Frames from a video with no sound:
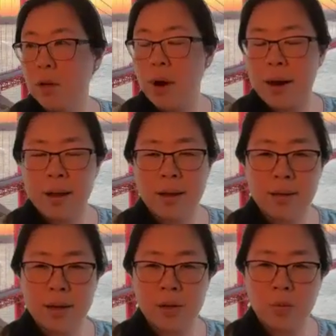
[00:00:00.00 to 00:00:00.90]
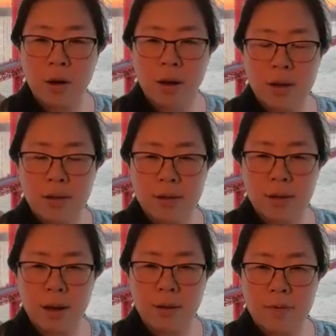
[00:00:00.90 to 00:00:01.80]
credit as well as
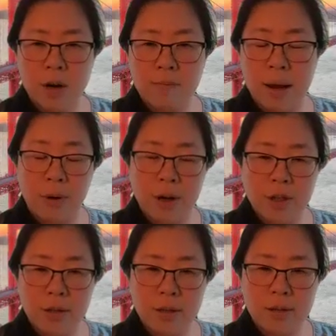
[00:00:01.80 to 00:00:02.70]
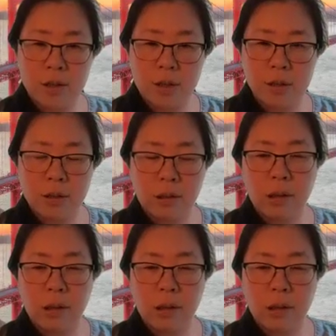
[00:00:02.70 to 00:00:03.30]
their migration decision.